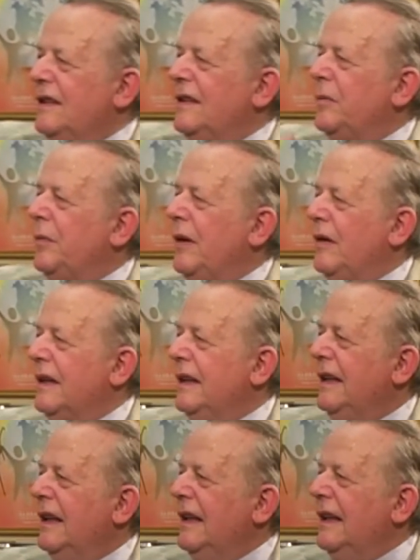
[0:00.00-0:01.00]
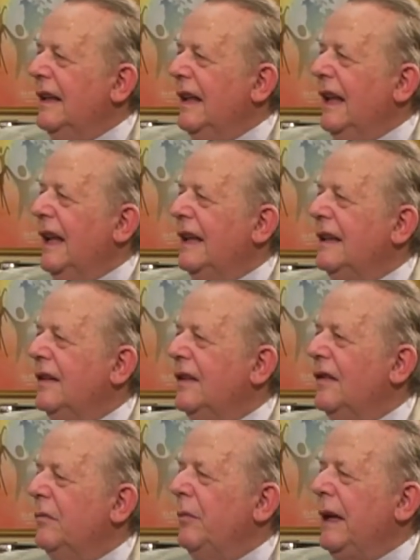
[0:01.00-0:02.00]
in the body, and the
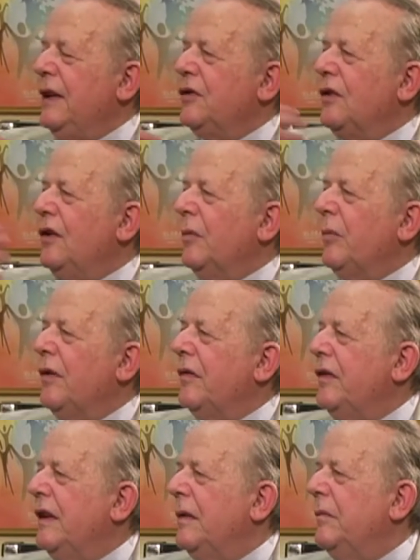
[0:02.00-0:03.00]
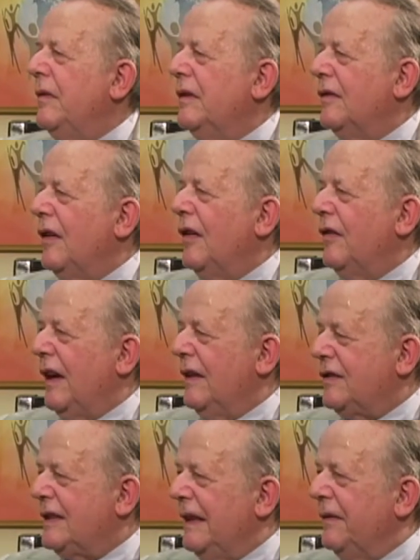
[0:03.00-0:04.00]
major number of them,
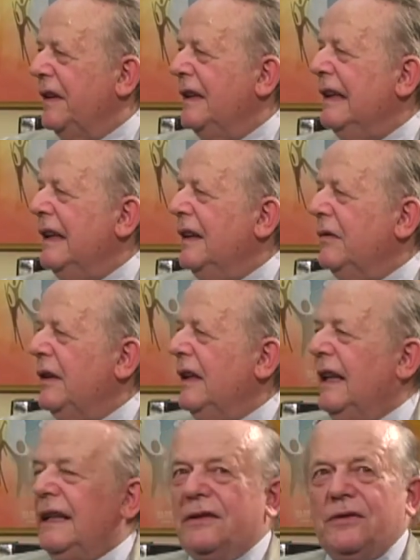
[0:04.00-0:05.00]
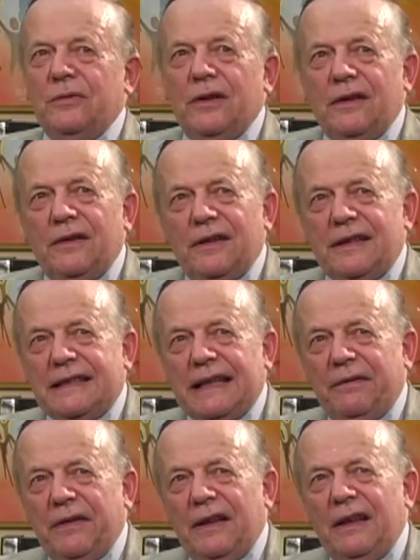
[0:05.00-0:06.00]
7, relates to the
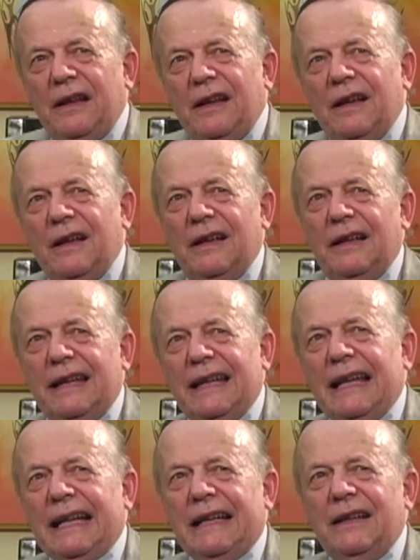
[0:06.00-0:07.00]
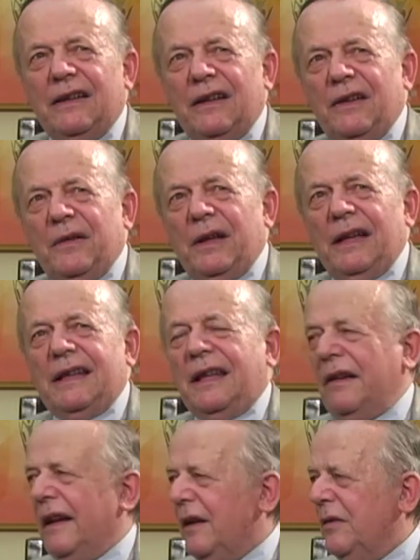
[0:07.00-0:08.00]
7
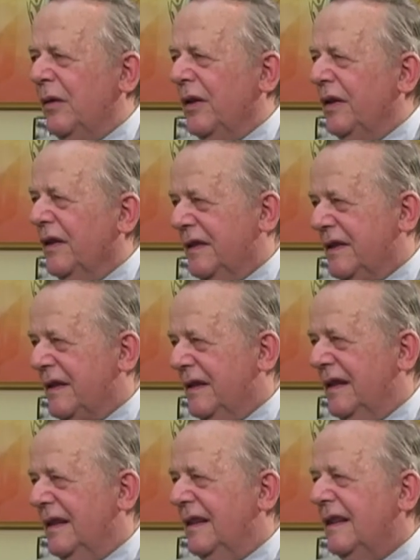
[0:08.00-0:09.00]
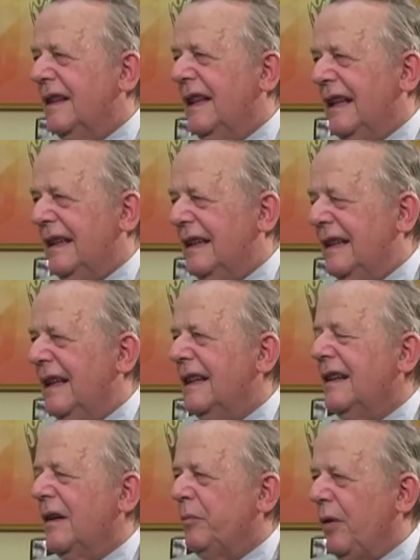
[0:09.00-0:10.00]
etheric coordinates that
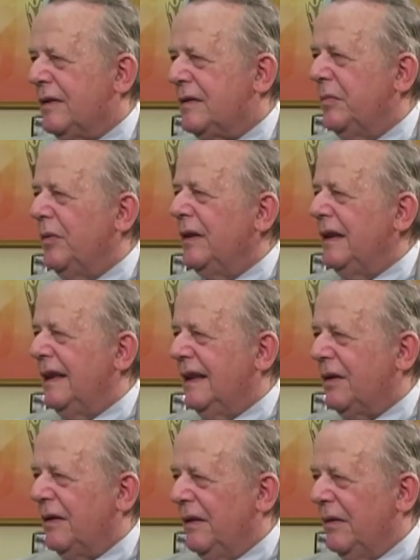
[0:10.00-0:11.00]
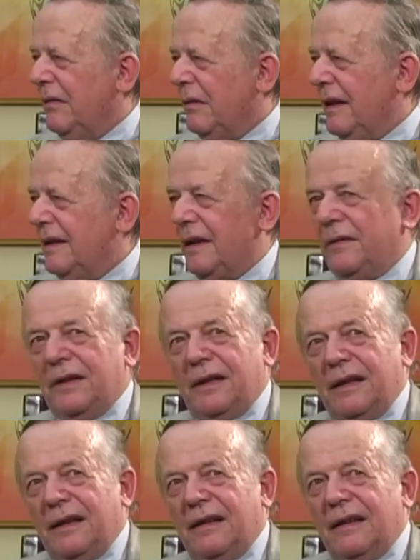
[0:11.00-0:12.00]
are possible in tetrahedral relativity.